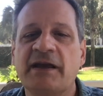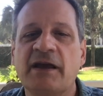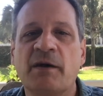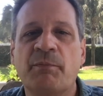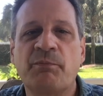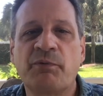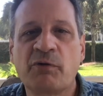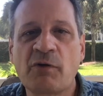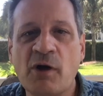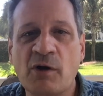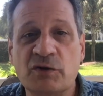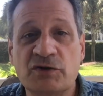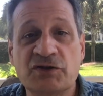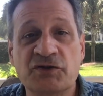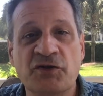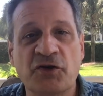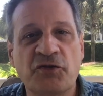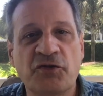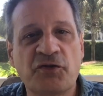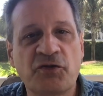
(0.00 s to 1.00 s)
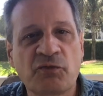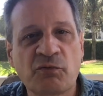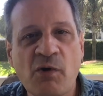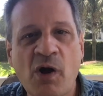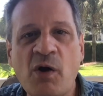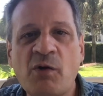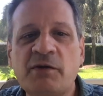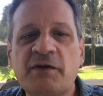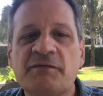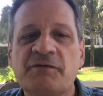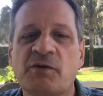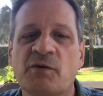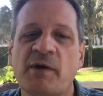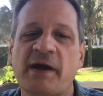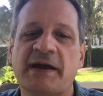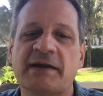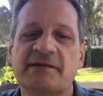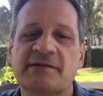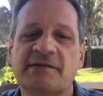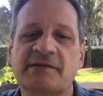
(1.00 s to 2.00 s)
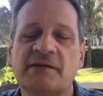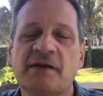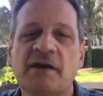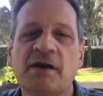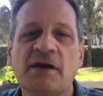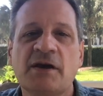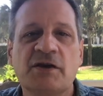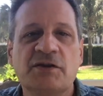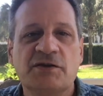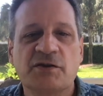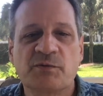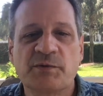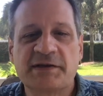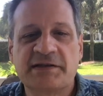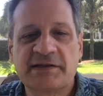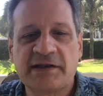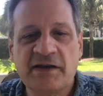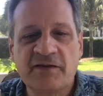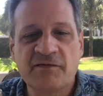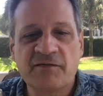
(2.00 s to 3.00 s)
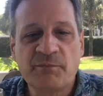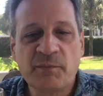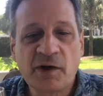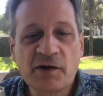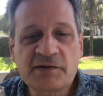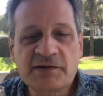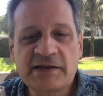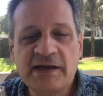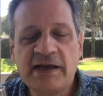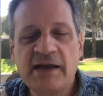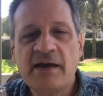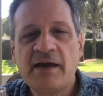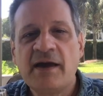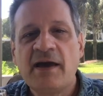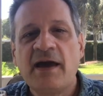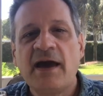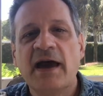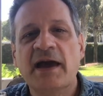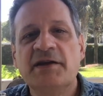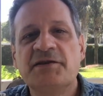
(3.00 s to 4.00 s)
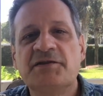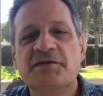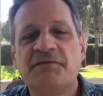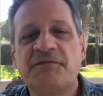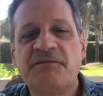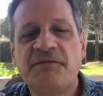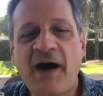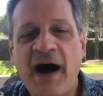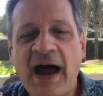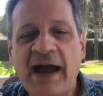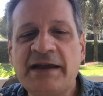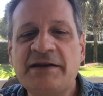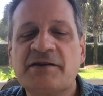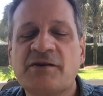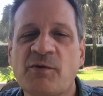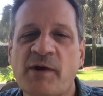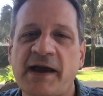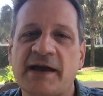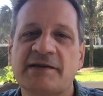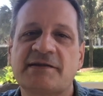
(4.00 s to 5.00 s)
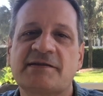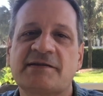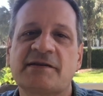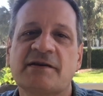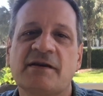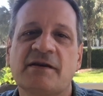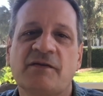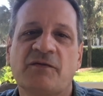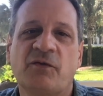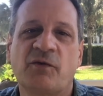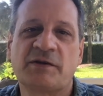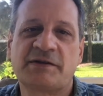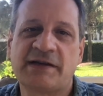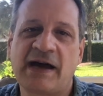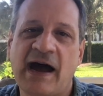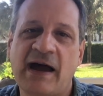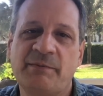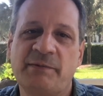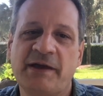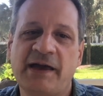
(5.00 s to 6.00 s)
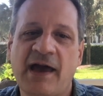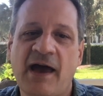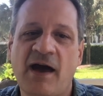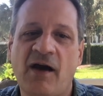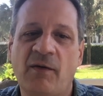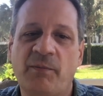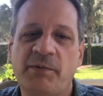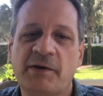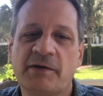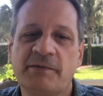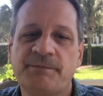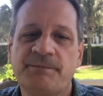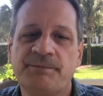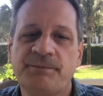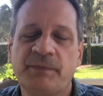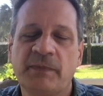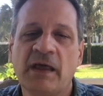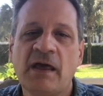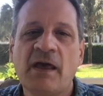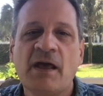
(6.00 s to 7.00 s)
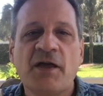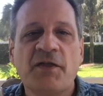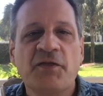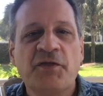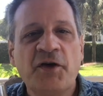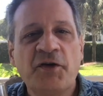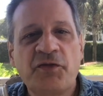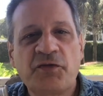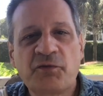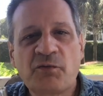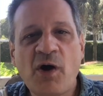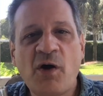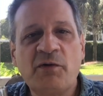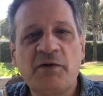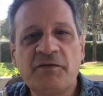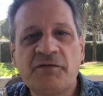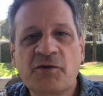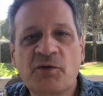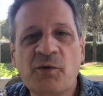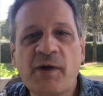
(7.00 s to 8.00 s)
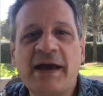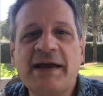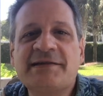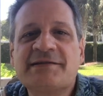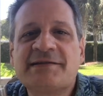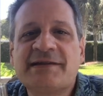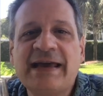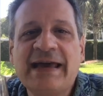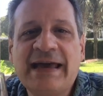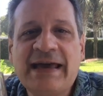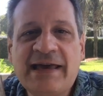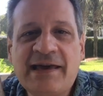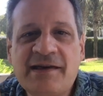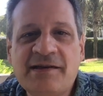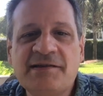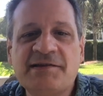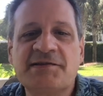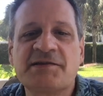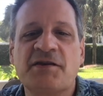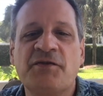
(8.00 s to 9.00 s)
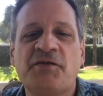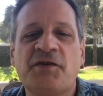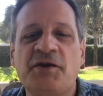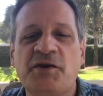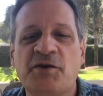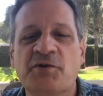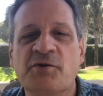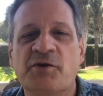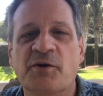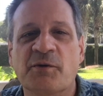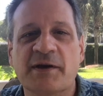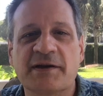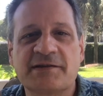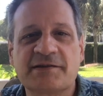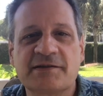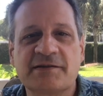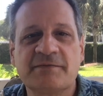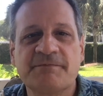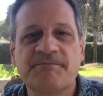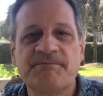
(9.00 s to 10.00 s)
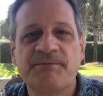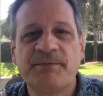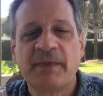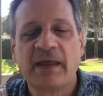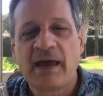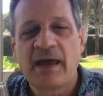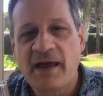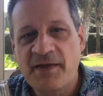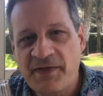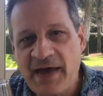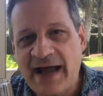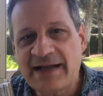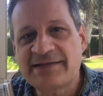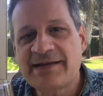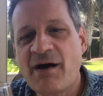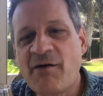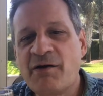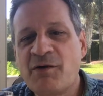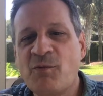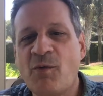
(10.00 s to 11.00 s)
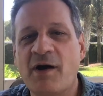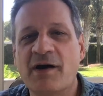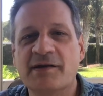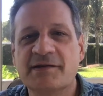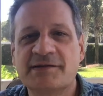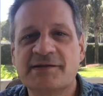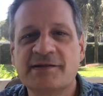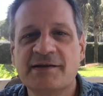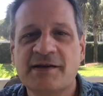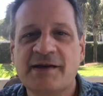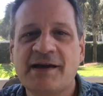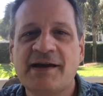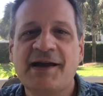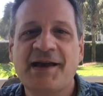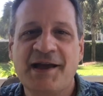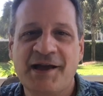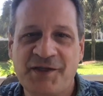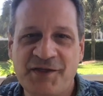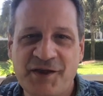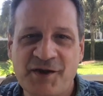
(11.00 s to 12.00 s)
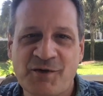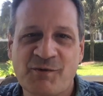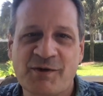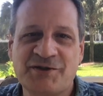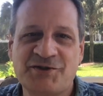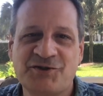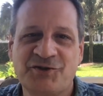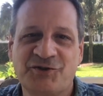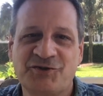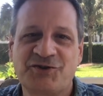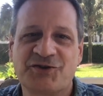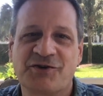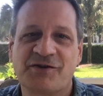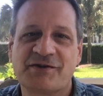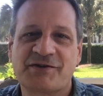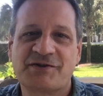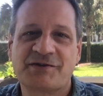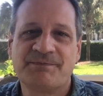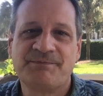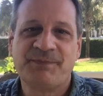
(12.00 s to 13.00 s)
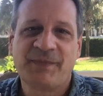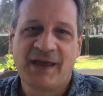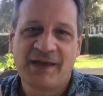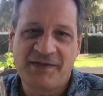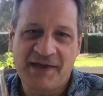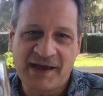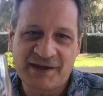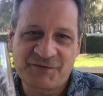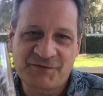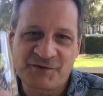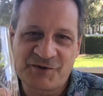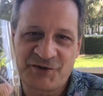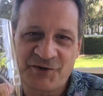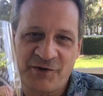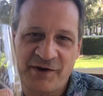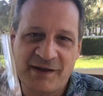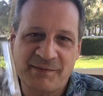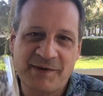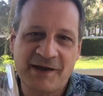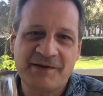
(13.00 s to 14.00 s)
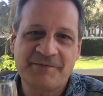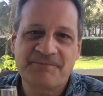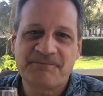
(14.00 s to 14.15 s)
approach the throne of grace to receive mercy and to find grace for timely help. The throne of grace is the Eucharist, and that's how it was in the original church. Thanks for joining me.